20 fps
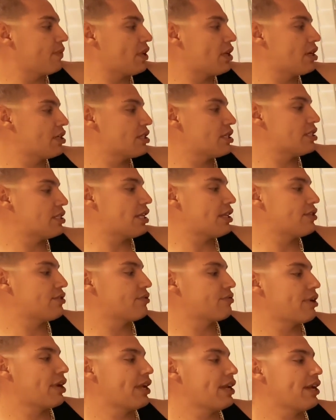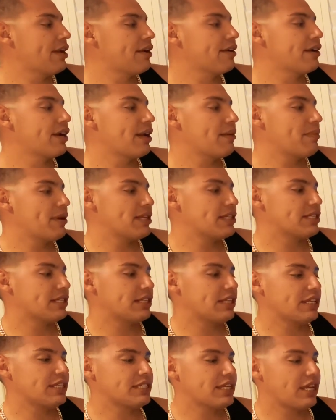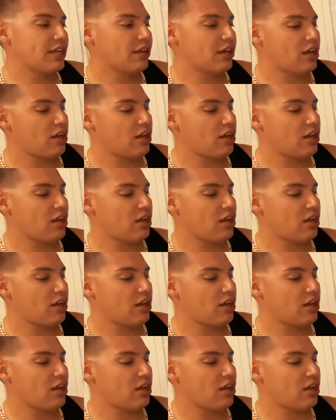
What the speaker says: Here's a stencil right here. I basically take